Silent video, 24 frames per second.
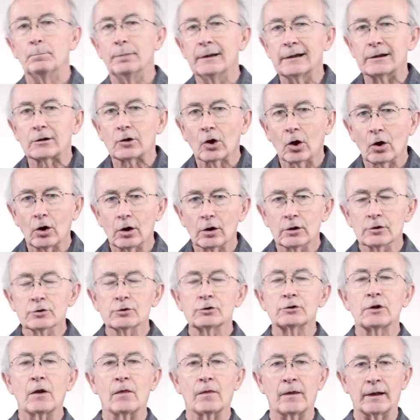
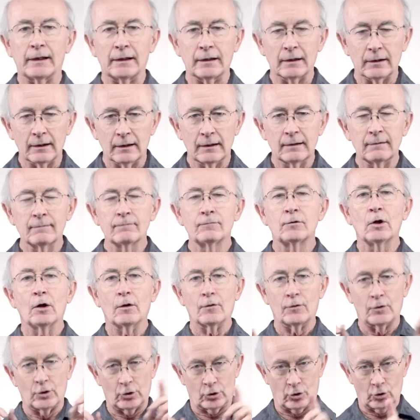because they
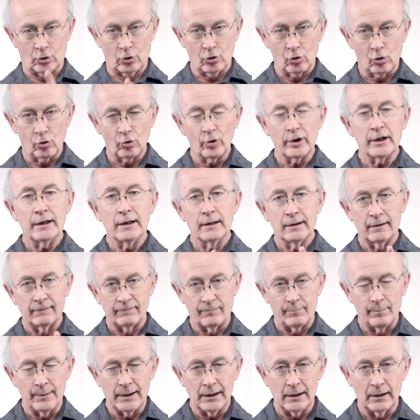loved the glory
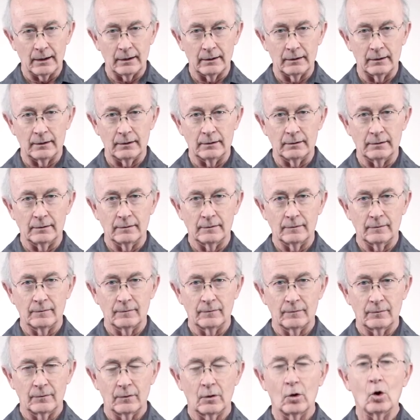of men
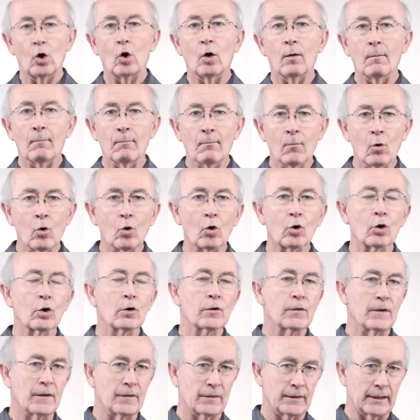
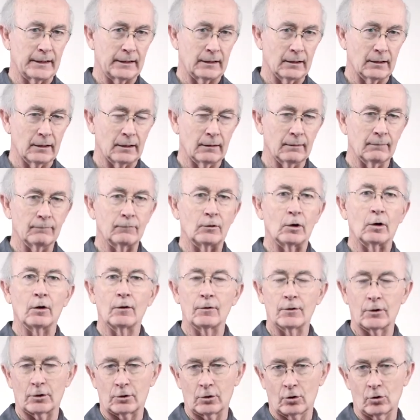more than they loved
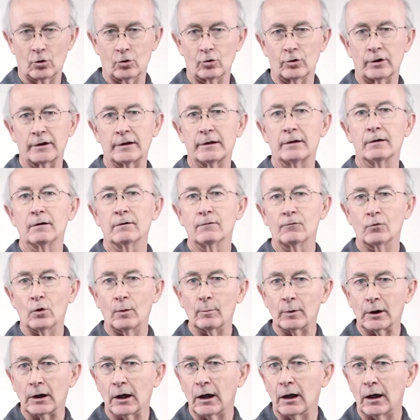the glory
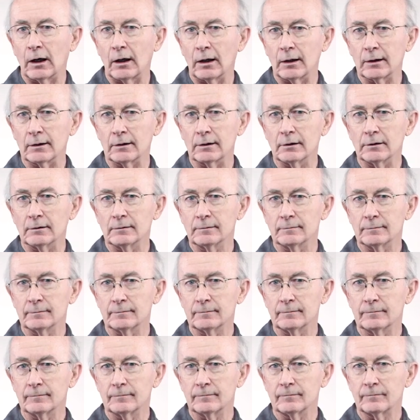from God.
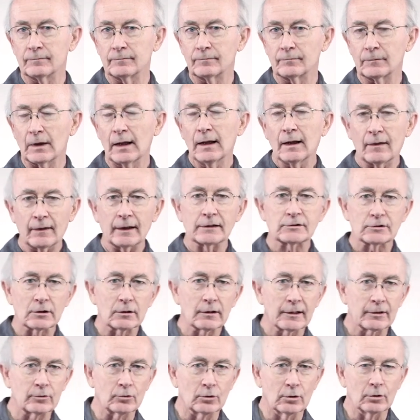That's a
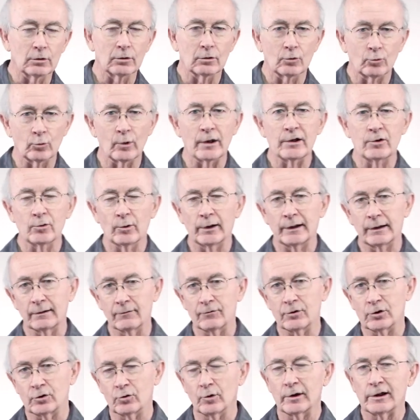literal rendering
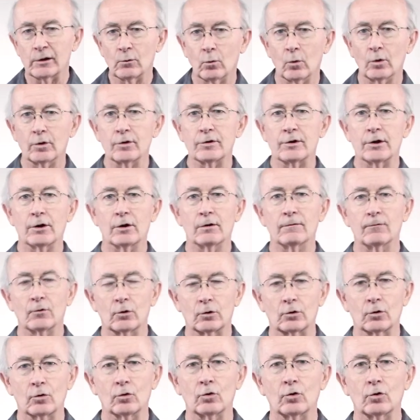of the Greek word there
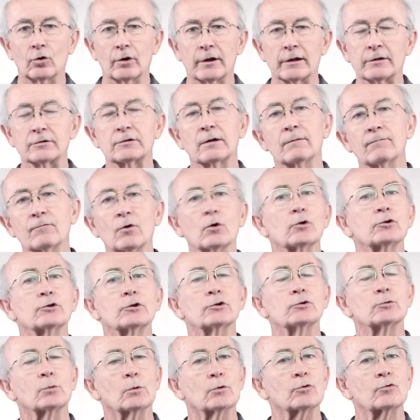for glory. Some
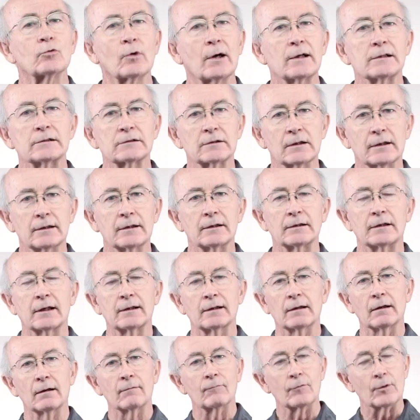versions will translate it, they
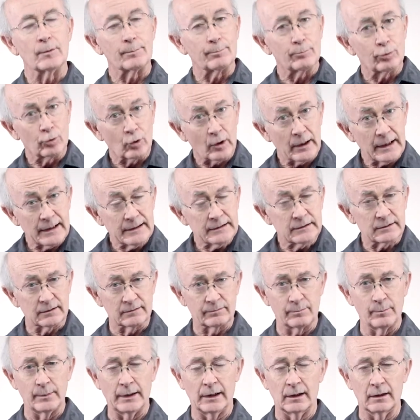loved the praise
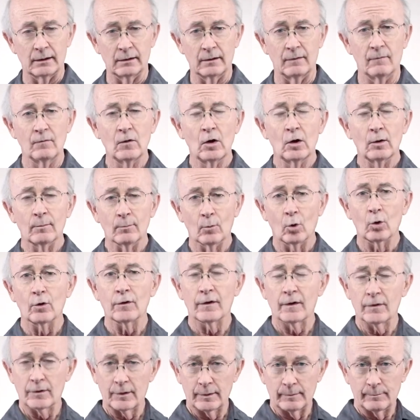of men more
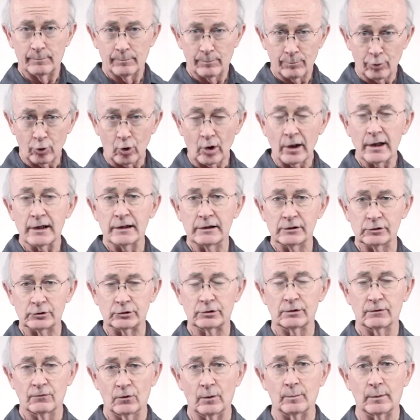than the praise
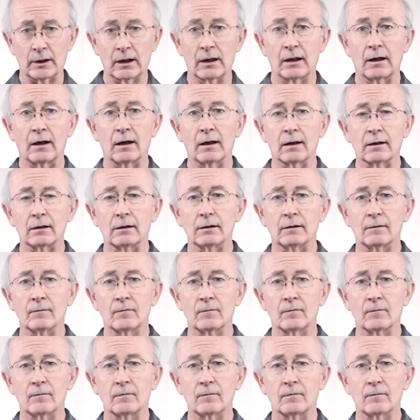from God.